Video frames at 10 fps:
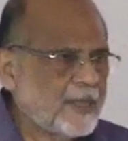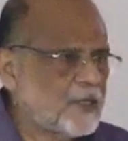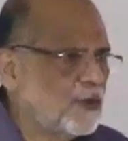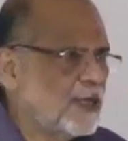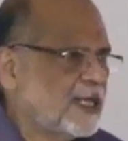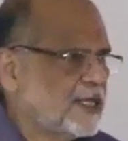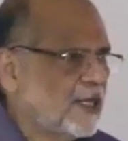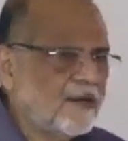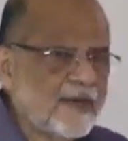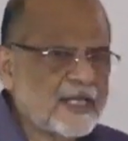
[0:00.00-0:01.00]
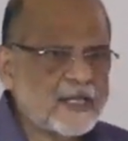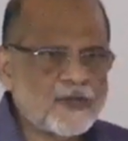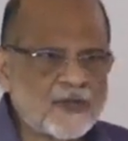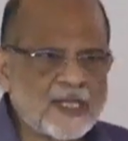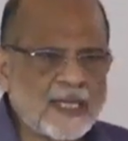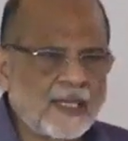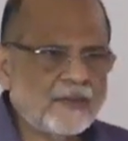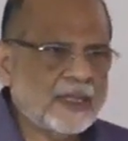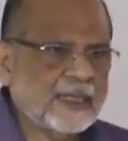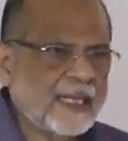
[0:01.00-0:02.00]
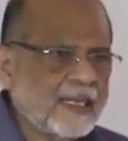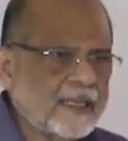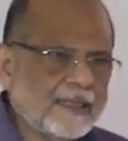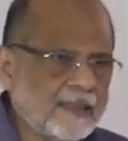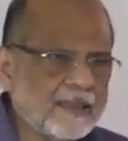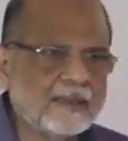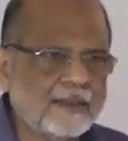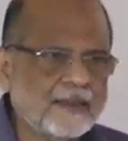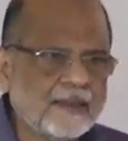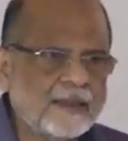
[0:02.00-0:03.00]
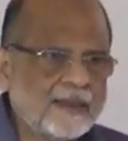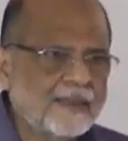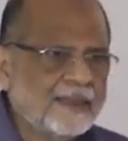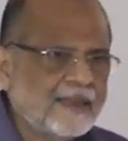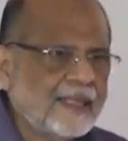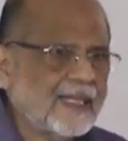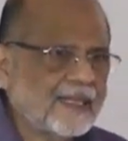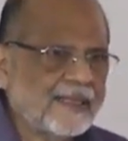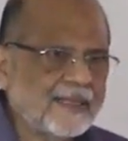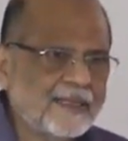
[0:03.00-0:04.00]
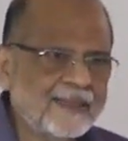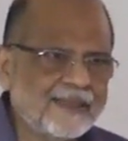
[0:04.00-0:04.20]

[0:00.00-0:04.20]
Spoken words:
my school teacher always used to say, "Oon thalaila, enna irukke?